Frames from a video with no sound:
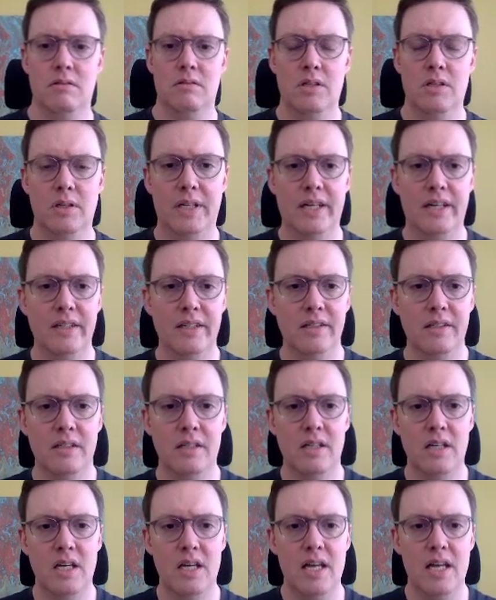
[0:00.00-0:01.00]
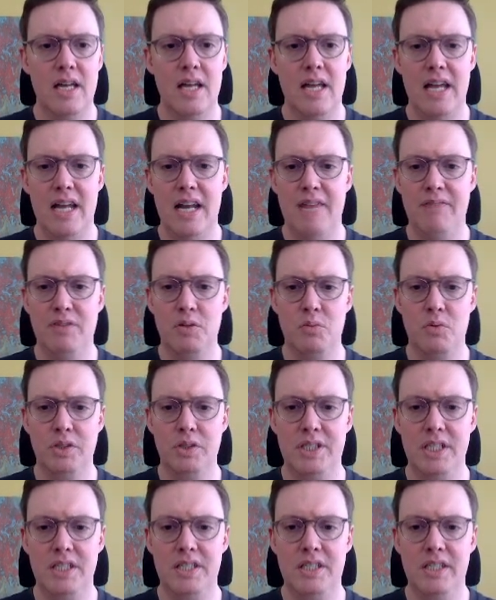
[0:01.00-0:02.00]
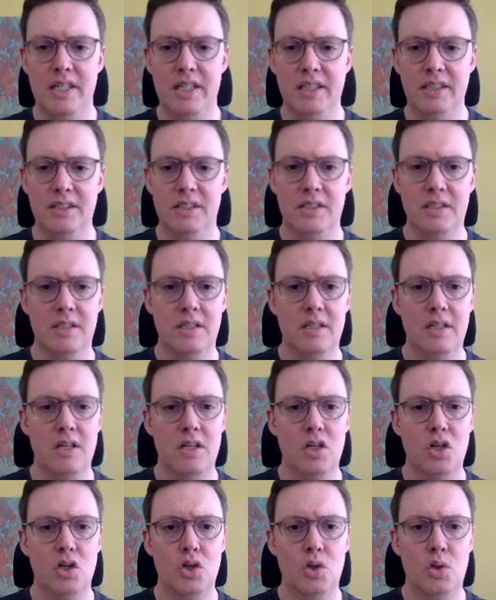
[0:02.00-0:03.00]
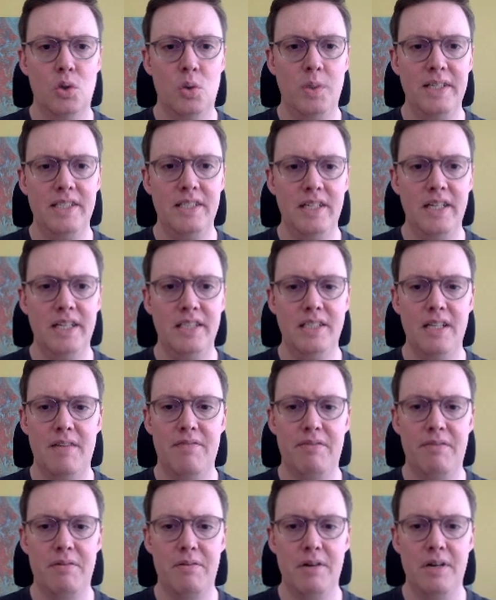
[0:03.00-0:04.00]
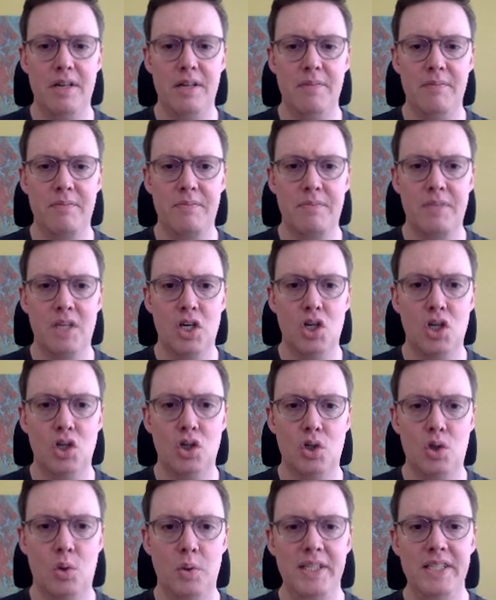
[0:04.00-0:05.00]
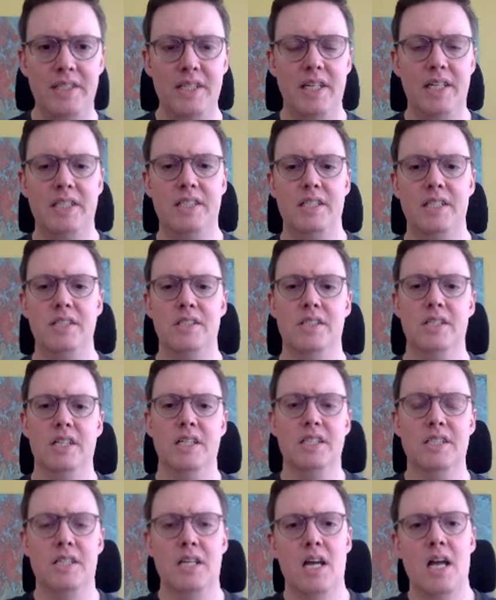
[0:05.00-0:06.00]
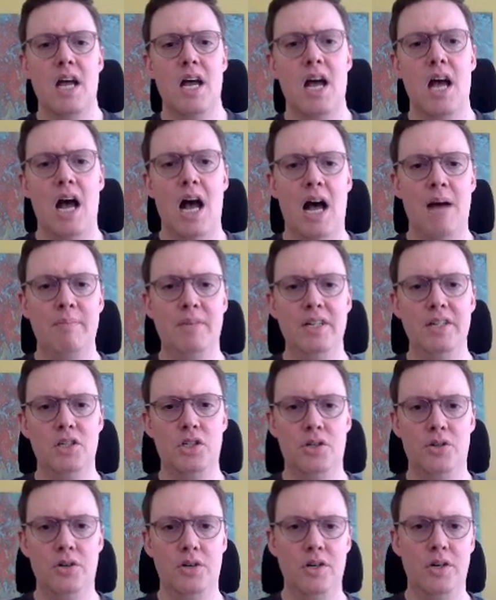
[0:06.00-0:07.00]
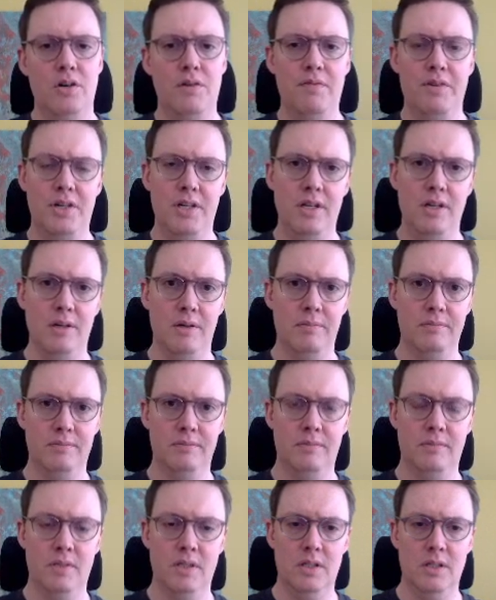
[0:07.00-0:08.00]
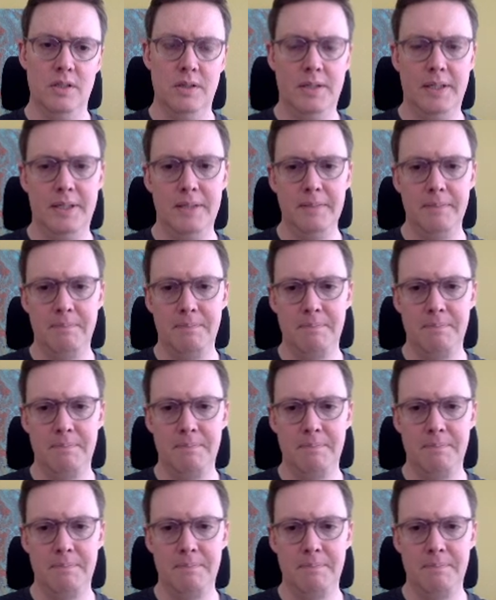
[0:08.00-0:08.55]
Okay. And after rook d6, queen takes f3, queen takes e6. I'm going to turn it over to you. Okay.